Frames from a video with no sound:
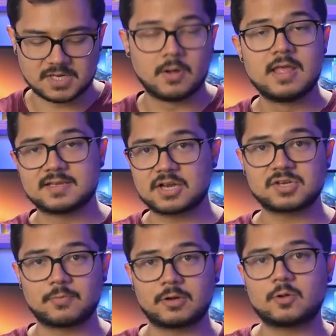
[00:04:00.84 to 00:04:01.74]
So it's
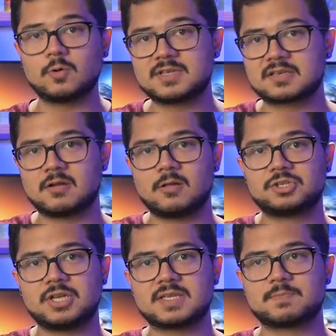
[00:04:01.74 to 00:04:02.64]
actually a pretty cool
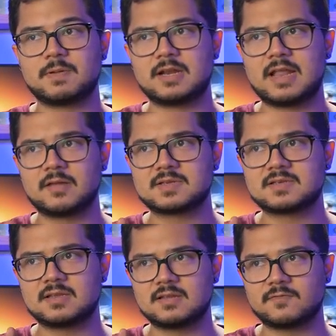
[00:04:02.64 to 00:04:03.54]
technology. It's been
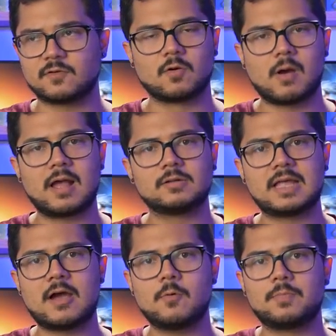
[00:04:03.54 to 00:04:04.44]
announced for a while
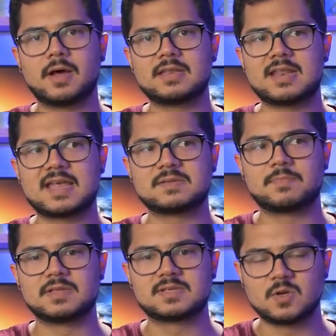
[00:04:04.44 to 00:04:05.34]
now, but it hasn't
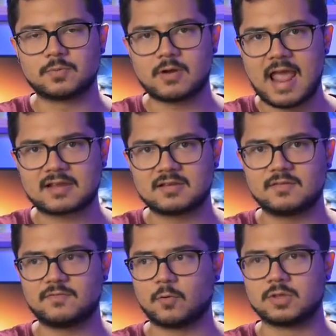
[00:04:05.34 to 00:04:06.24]
been super
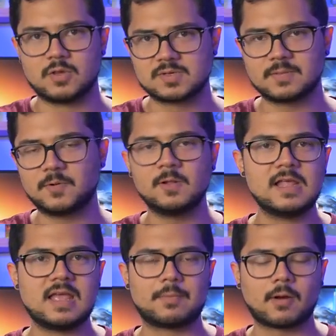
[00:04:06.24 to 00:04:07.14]
active or usable.
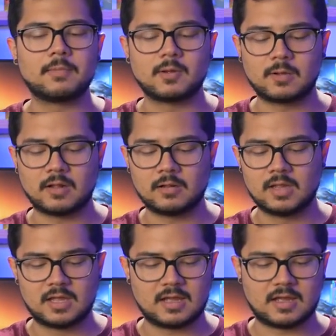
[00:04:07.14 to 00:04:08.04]
It probably will
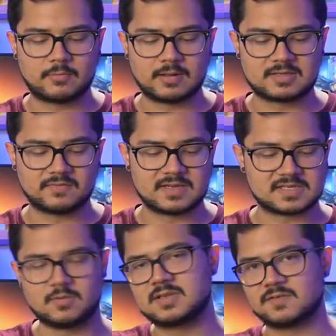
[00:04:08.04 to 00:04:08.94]
relatively
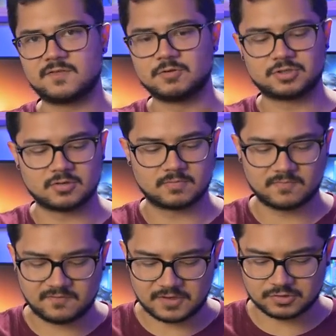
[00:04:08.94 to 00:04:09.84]
soon. It's a future
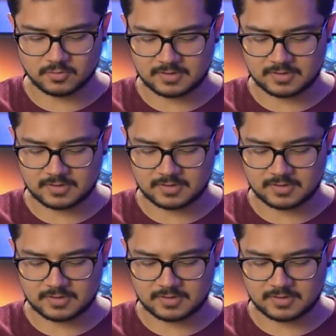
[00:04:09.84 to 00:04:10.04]
feature or